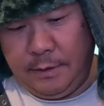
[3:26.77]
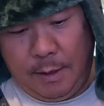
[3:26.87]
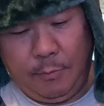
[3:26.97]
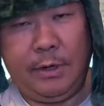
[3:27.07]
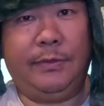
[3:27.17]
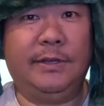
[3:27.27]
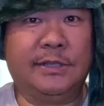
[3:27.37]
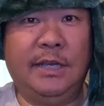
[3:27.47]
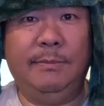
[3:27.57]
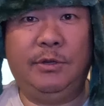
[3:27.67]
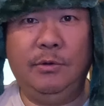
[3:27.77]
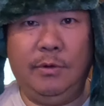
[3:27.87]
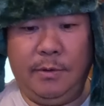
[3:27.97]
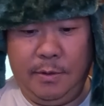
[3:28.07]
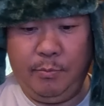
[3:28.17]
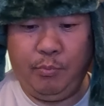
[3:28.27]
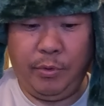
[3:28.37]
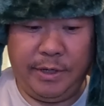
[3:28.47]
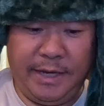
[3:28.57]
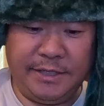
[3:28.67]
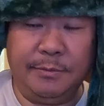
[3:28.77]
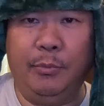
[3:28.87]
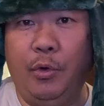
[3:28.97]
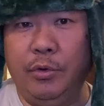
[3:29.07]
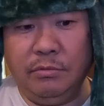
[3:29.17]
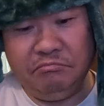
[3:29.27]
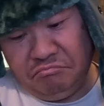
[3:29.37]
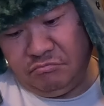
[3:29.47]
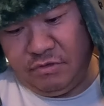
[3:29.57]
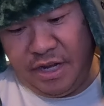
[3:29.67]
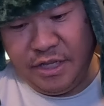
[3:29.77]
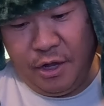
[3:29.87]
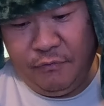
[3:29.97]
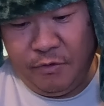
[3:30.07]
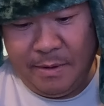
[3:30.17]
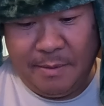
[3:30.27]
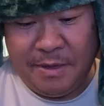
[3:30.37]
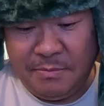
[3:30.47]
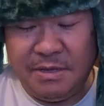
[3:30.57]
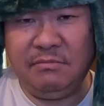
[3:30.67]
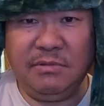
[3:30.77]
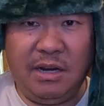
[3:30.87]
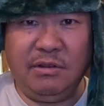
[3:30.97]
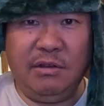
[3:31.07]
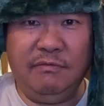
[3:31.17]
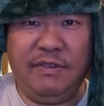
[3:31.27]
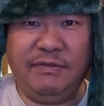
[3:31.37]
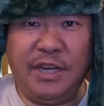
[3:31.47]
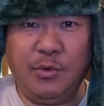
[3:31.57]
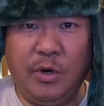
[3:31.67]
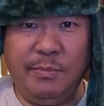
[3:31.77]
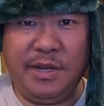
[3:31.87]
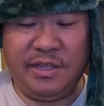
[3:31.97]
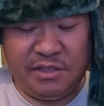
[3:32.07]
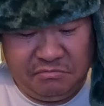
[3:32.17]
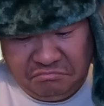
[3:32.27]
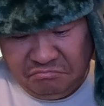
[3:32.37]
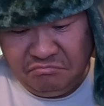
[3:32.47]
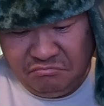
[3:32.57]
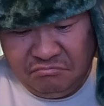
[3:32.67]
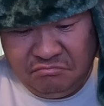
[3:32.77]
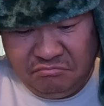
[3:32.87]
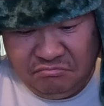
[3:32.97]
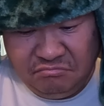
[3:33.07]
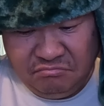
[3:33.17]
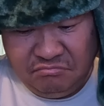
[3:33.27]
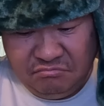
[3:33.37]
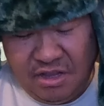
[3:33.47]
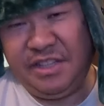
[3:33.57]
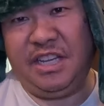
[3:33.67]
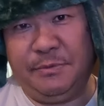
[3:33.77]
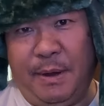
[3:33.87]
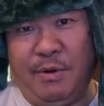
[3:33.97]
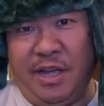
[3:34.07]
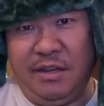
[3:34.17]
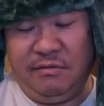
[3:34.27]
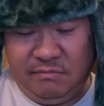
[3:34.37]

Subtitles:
I'm going to let this come to a pretty decent boil. Let it go for about maybe, I don't know, 15-20 minutes. That sounds about right.